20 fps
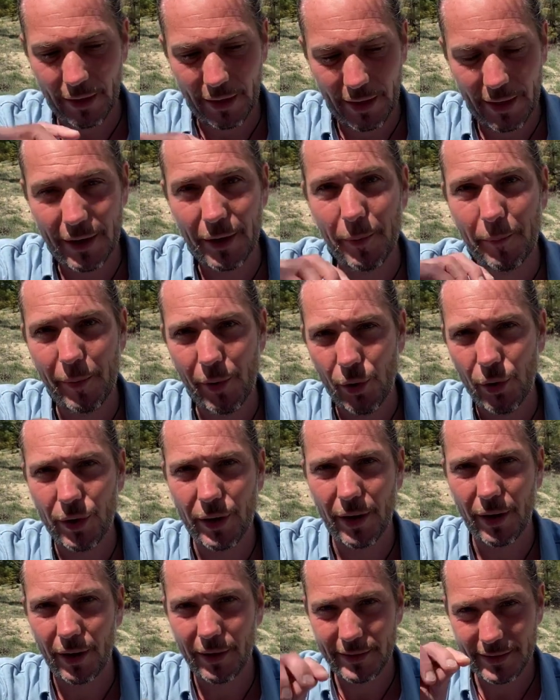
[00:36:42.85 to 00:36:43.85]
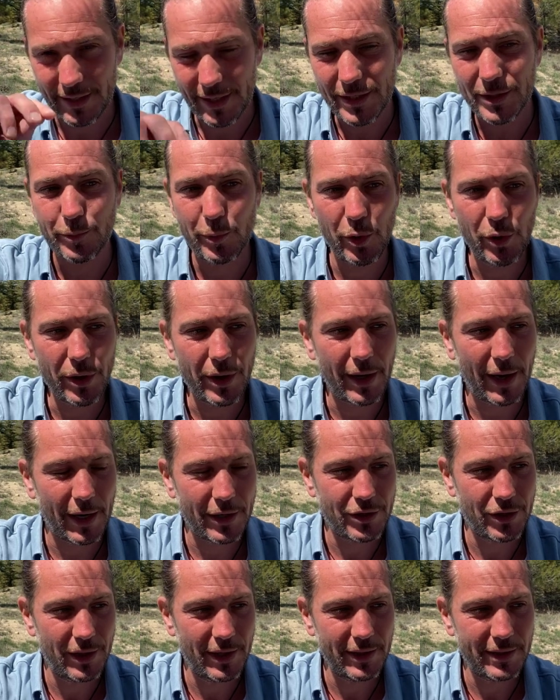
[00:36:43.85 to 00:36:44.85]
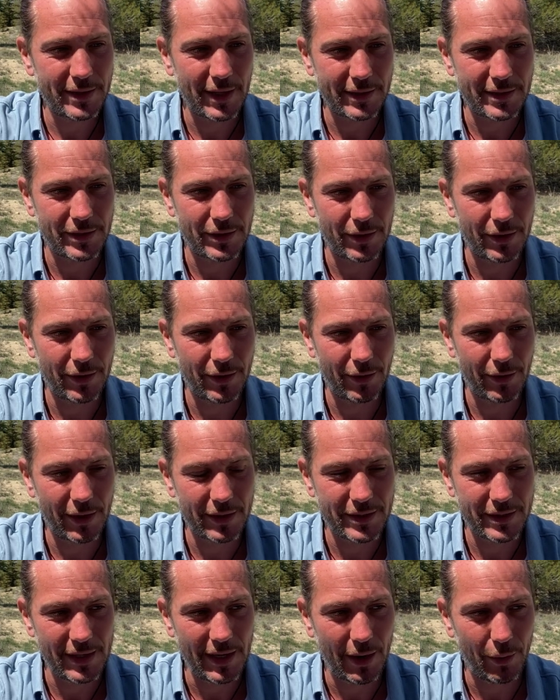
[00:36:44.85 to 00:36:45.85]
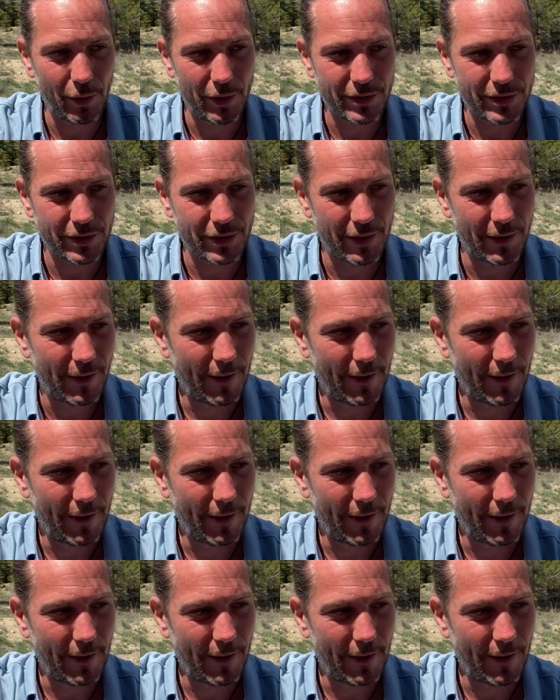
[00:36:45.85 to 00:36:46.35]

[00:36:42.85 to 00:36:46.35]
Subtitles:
in the book, this book, actually, that's honestly, I was